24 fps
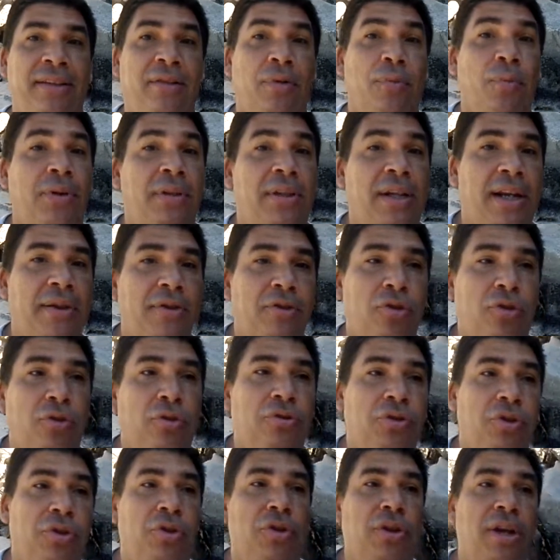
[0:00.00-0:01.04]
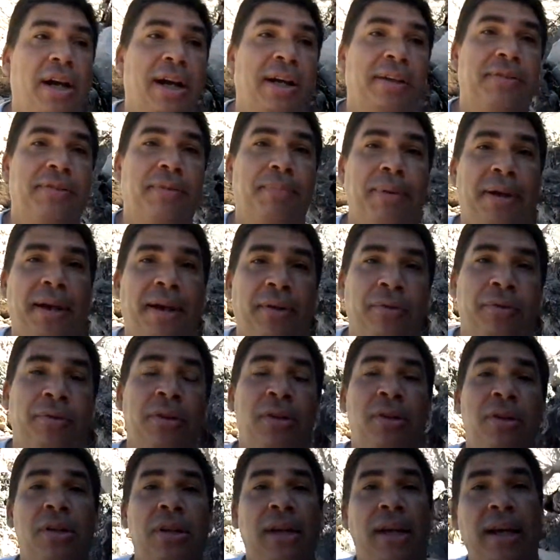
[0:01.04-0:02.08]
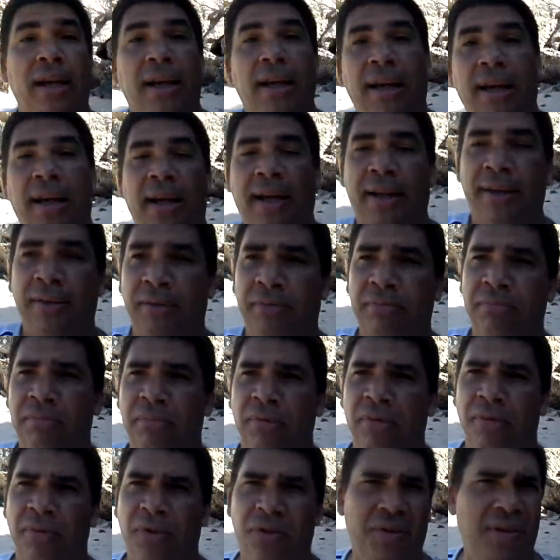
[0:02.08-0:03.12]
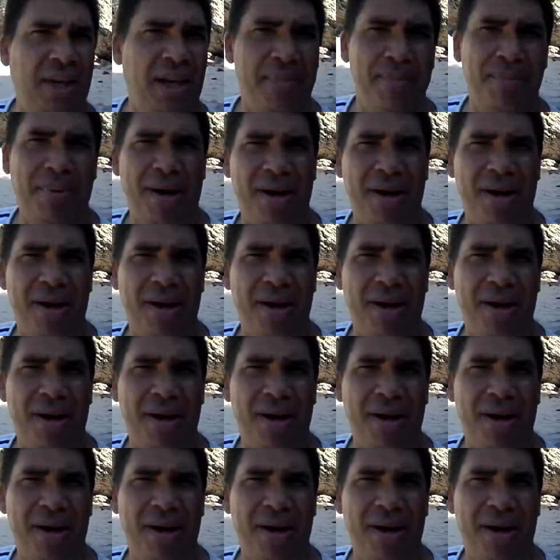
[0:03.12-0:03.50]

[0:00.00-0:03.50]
the one that I talked to you guys about. And for $10,